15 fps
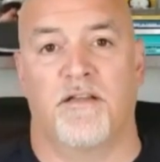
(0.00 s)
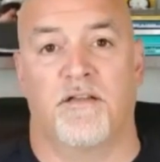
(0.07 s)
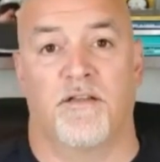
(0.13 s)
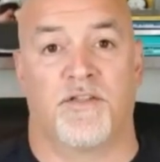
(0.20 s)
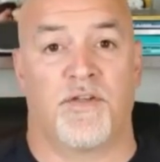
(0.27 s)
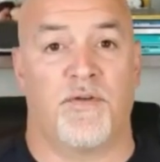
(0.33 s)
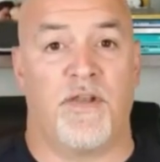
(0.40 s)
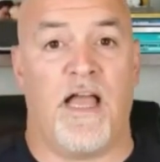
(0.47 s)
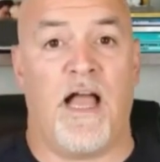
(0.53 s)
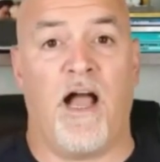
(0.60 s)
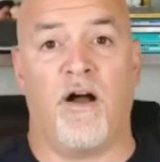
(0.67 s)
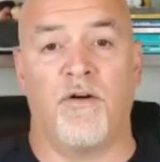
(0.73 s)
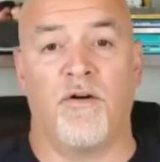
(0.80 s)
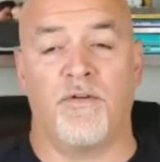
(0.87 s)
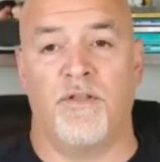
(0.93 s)
So
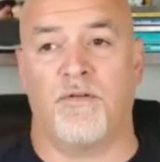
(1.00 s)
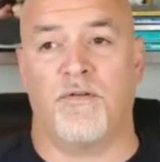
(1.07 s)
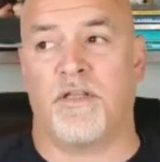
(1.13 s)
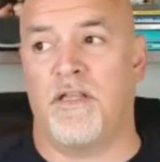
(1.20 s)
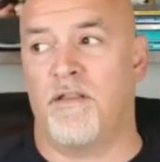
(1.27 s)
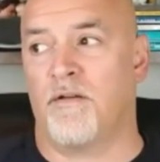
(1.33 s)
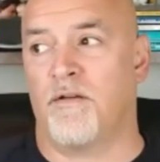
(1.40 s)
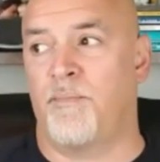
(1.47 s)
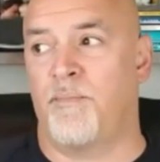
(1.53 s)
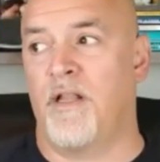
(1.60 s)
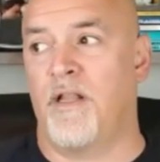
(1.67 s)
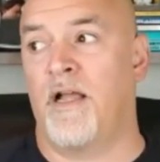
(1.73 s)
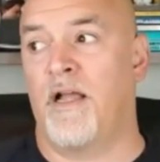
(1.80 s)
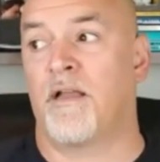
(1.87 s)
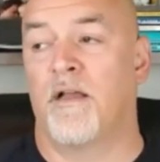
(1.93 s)
now you could either be
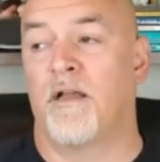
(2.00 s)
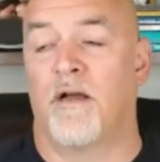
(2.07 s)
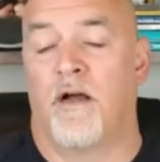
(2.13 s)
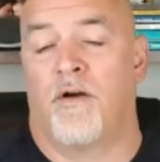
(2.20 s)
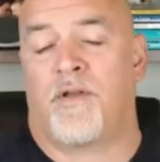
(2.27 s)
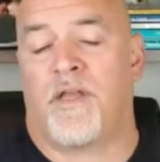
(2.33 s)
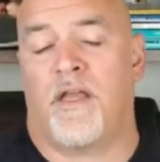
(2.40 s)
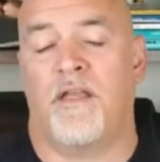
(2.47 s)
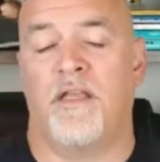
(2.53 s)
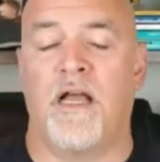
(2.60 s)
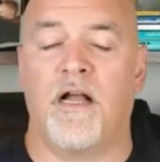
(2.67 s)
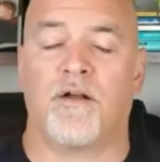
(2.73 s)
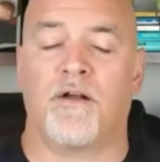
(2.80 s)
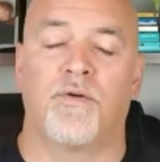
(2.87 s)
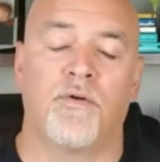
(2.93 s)
like, okay,
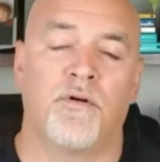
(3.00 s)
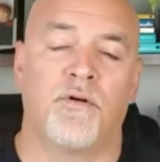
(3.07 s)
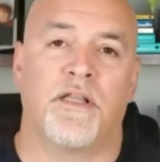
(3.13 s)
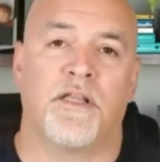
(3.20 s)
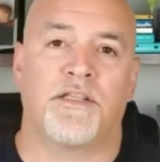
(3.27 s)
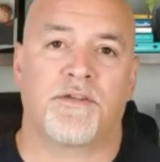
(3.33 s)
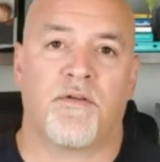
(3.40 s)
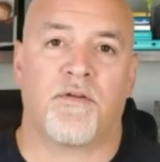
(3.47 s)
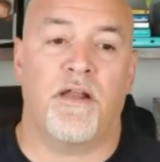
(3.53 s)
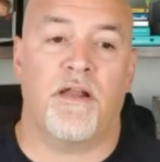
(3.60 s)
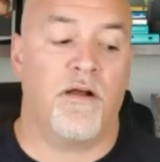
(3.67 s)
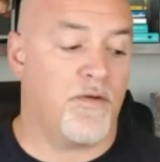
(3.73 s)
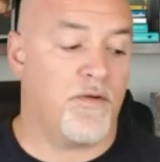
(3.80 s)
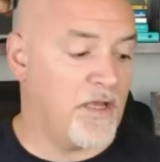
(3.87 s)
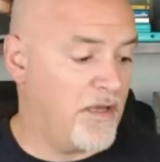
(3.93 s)
yeah, cool, that's great.
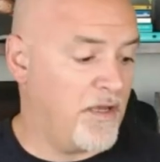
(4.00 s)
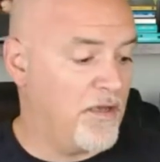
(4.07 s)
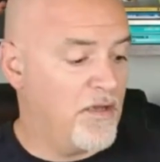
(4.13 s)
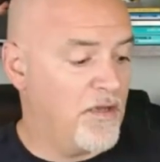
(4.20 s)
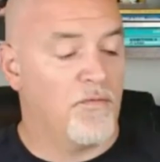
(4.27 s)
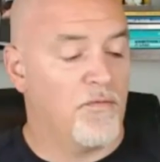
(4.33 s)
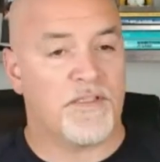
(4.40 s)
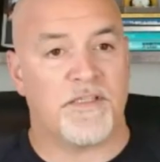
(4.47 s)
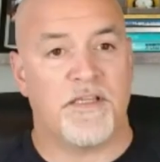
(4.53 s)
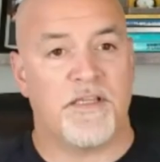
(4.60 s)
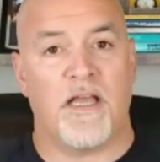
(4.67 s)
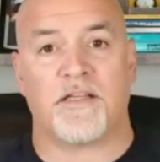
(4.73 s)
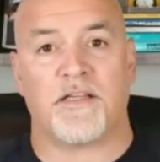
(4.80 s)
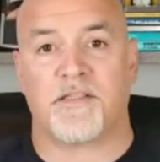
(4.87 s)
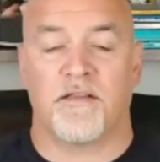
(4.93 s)
Okay, what's
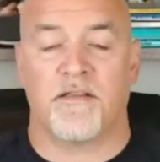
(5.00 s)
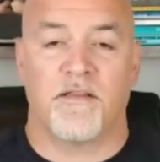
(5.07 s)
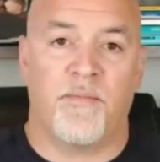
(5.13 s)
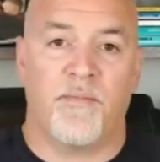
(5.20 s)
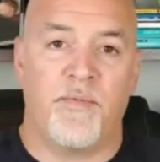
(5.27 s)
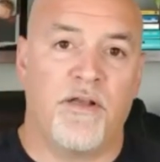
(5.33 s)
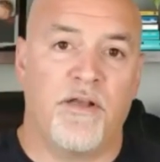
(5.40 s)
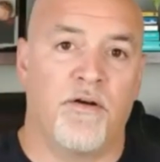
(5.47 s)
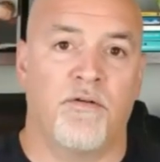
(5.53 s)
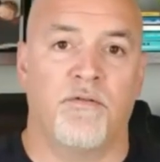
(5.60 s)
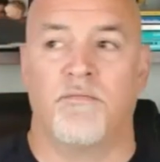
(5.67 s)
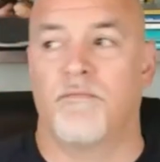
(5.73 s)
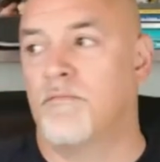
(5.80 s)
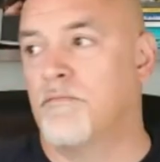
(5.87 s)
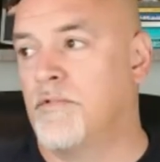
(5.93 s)
next? Let me
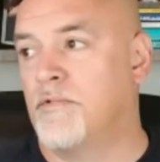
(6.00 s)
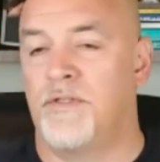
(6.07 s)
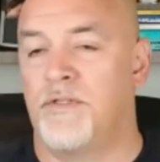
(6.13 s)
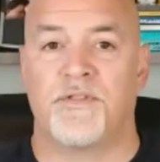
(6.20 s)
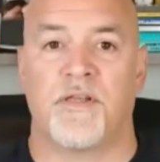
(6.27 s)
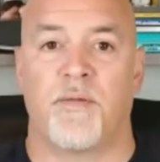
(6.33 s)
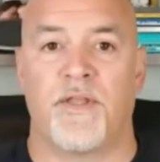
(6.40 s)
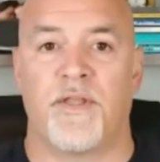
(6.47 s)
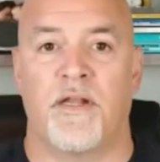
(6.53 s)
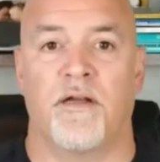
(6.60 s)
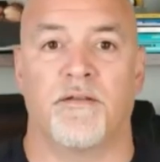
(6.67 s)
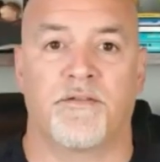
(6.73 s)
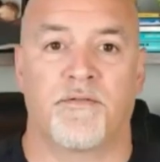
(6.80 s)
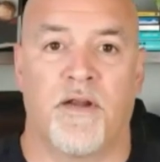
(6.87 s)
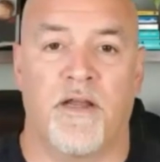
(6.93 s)
go do something
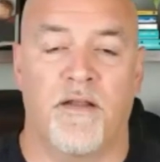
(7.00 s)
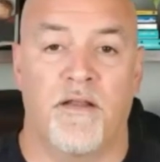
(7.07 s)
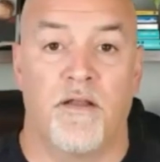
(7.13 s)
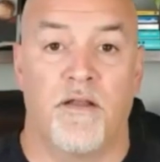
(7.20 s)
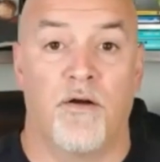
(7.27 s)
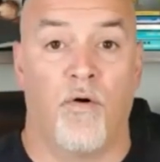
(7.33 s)
else, right?